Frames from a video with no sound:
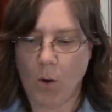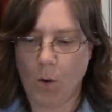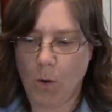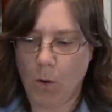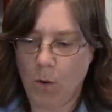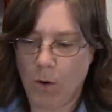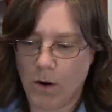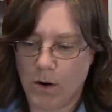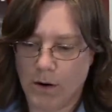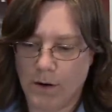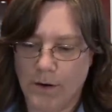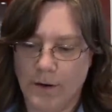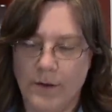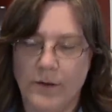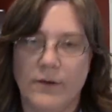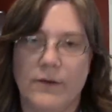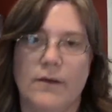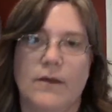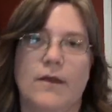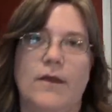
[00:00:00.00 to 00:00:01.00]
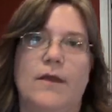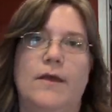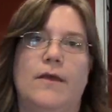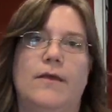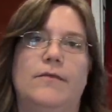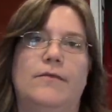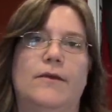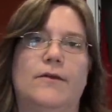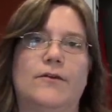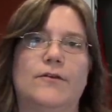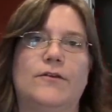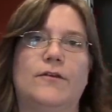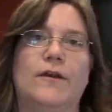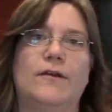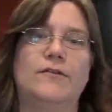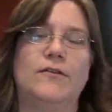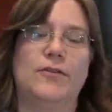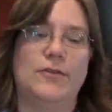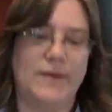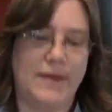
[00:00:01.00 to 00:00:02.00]
Or there's
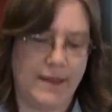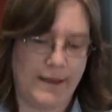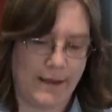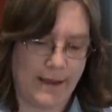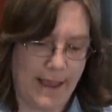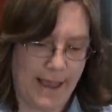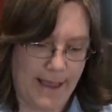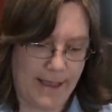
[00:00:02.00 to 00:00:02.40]
such a thing